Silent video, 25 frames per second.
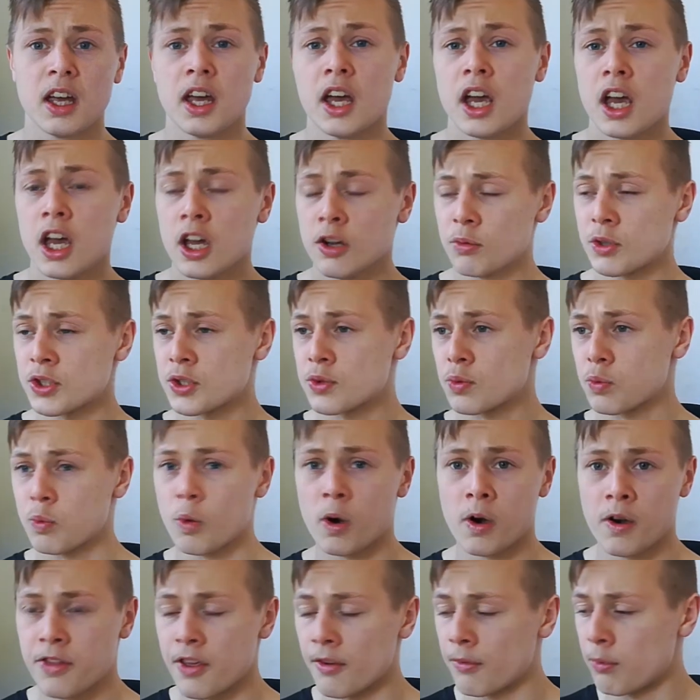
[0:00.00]
it was
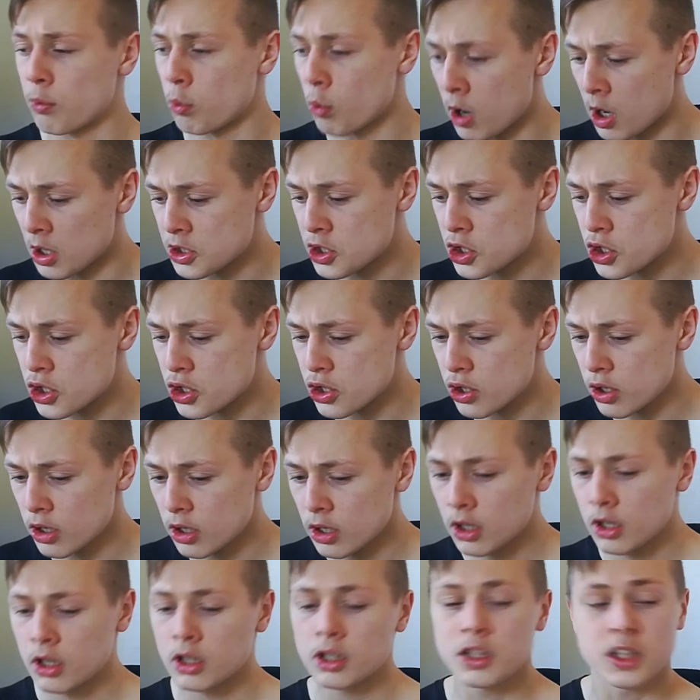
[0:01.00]
worth a watch,
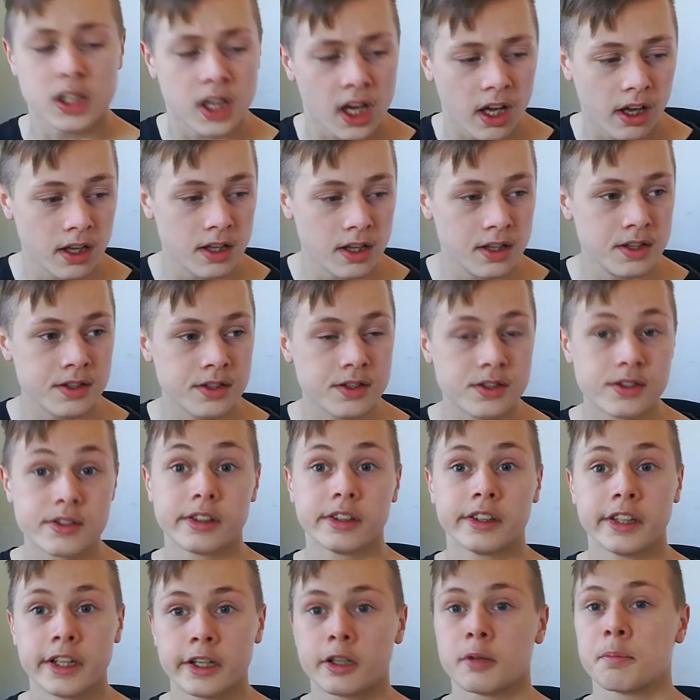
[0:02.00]
because
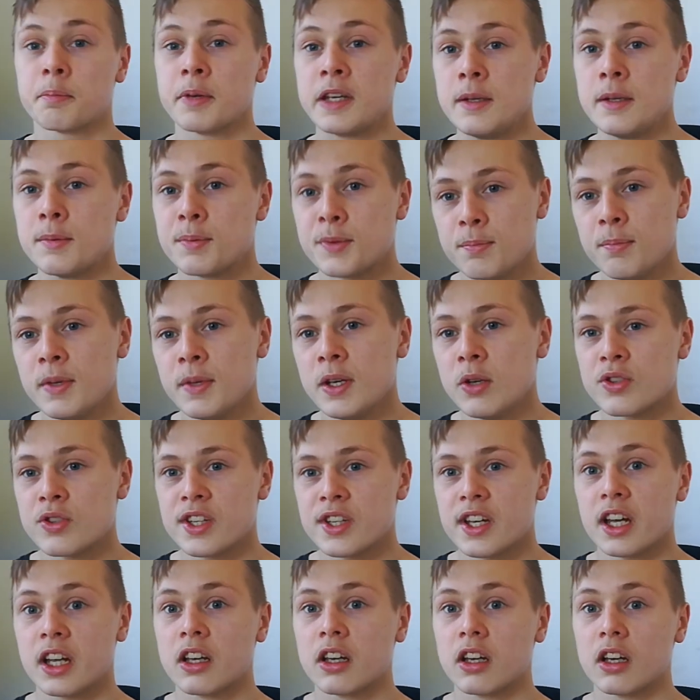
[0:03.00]
Lil Peep's
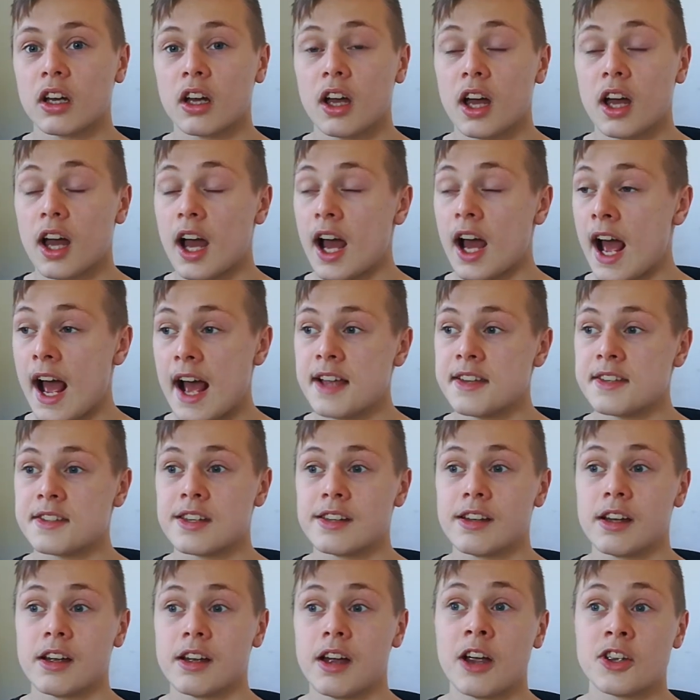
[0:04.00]
music has
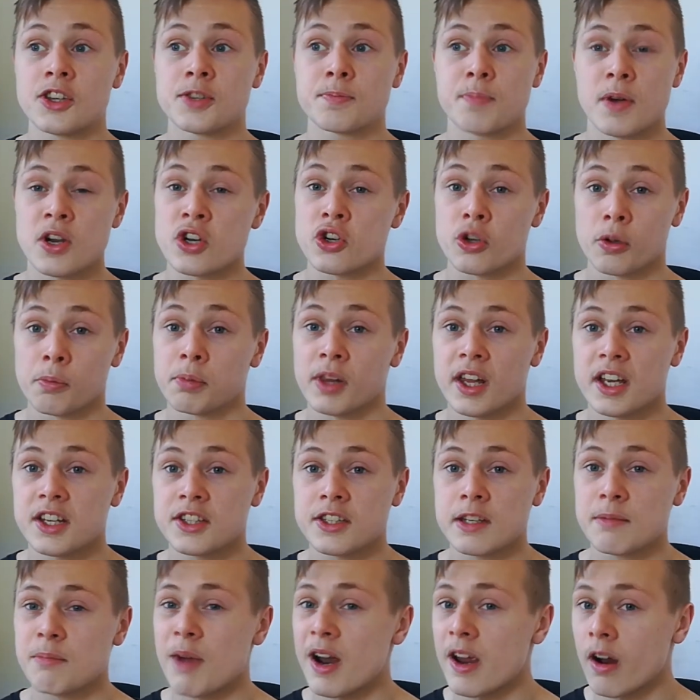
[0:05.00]
a special place
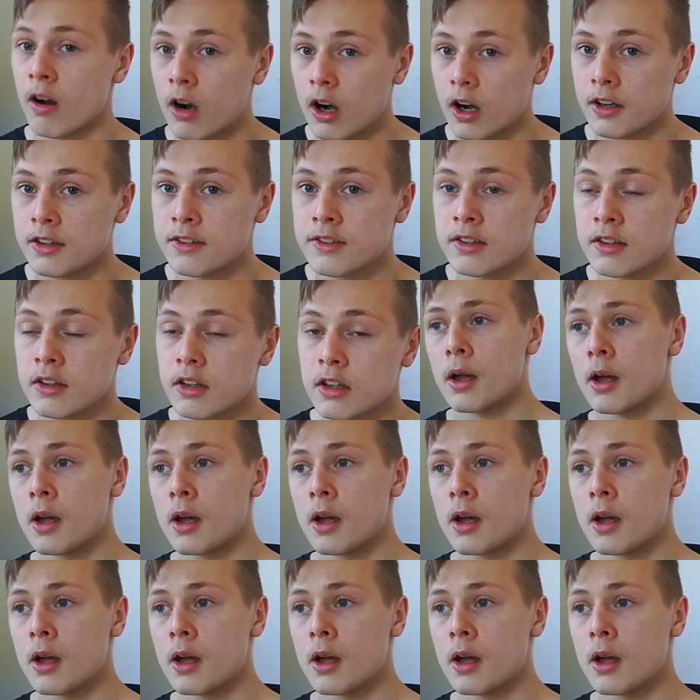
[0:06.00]
in my heart.